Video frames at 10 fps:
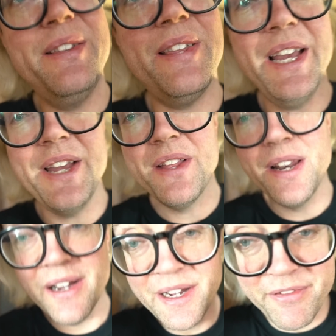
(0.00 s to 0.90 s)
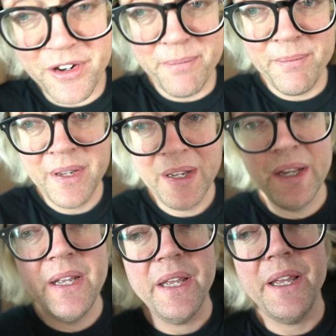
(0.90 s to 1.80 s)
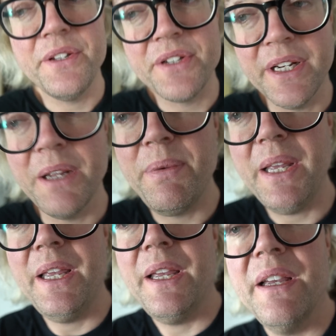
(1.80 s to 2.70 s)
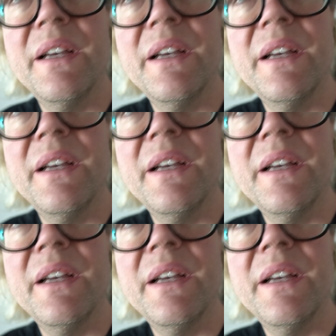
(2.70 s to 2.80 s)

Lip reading: thing in the live room is going to be